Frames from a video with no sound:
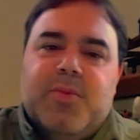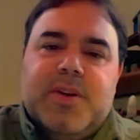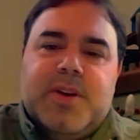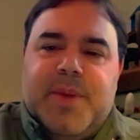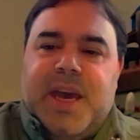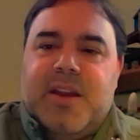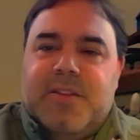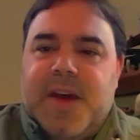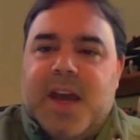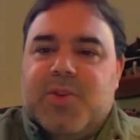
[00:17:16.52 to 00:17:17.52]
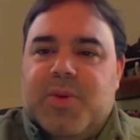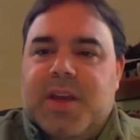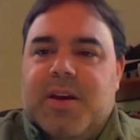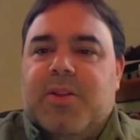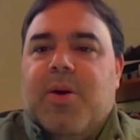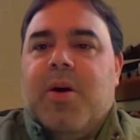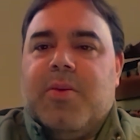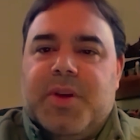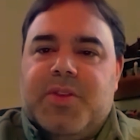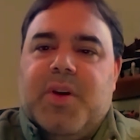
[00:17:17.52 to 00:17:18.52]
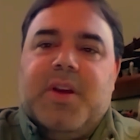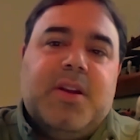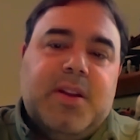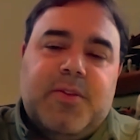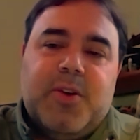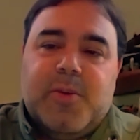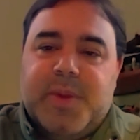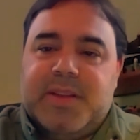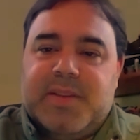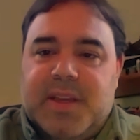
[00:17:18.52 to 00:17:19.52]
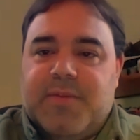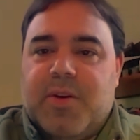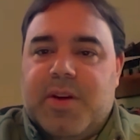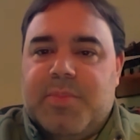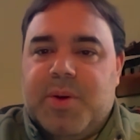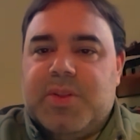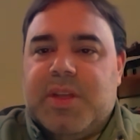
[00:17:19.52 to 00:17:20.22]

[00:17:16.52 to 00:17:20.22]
coming out of the factory, along with trying to deliver airplanes that they've already built.